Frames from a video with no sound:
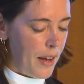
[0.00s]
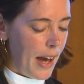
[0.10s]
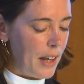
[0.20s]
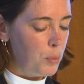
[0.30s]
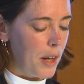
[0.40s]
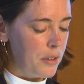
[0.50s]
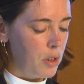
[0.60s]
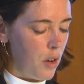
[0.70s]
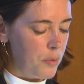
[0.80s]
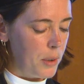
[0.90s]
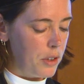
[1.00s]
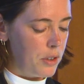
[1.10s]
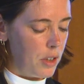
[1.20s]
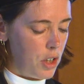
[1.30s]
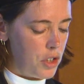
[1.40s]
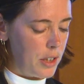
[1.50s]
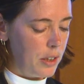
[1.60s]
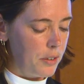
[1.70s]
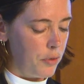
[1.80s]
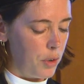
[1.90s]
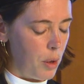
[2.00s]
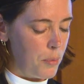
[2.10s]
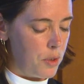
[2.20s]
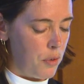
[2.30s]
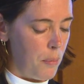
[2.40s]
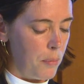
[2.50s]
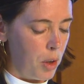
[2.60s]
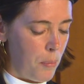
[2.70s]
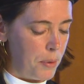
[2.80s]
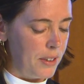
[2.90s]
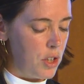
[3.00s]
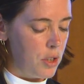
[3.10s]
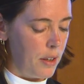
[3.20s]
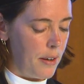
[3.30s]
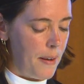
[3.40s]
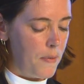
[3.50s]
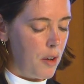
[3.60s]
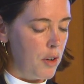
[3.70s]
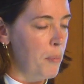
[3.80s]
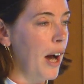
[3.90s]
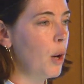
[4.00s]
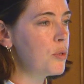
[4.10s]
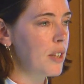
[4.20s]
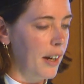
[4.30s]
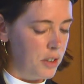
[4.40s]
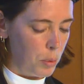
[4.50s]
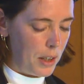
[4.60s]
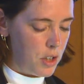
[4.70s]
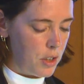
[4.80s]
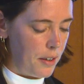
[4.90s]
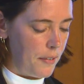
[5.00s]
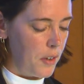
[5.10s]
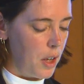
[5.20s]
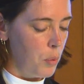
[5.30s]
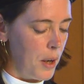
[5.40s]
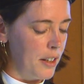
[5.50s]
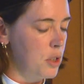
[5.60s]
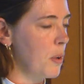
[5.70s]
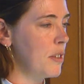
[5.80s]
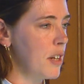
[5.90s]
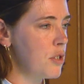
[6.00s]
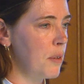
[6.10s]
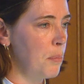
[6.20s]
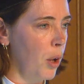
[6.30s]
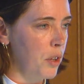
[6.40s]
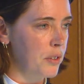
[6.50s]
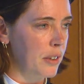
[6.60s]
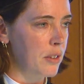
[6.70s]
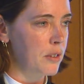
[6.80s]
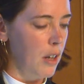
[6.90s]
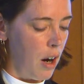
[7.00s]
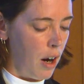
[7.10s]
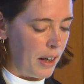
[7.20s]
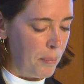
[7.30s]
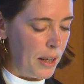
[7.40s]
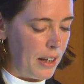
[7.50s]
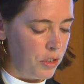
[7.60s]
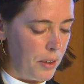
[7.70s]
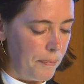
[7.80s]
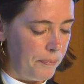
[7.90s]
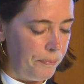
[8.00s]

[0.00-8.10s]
and whether governments shield firms from competition from outside the region where the transition policies are in place.